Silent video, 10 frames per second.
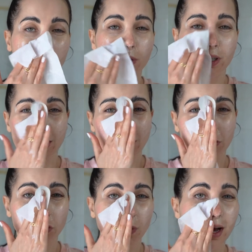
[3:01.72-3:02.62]
really
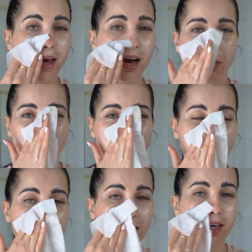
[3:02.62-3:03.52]
dry out your
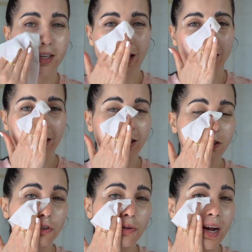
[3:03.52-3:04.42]
skin and lead to
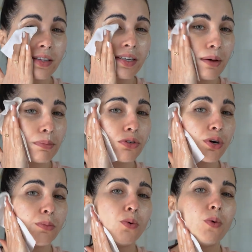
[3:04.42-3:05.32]

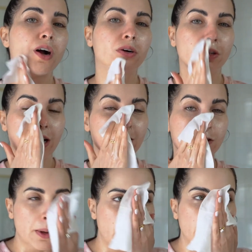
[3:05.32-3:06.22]
transepidermal water
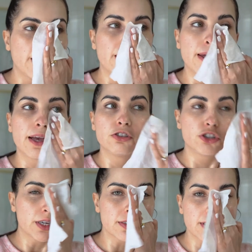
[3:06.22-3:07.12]
loss. And
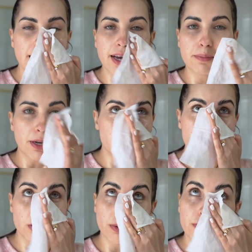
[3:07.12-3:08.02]
just like I
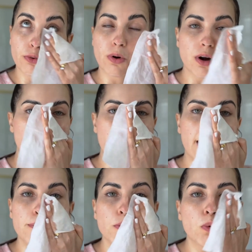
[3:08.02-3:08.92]
mentioned before,
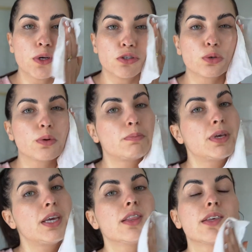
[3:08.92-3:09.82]
I'm going to
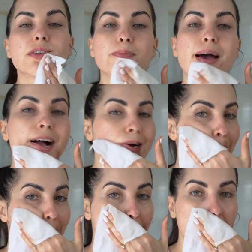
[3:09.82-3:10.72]
repeat this
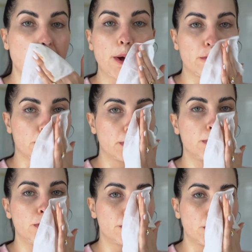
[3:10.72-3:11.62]
pattern of
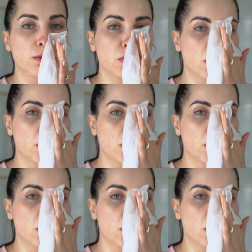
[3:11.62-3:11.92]
removal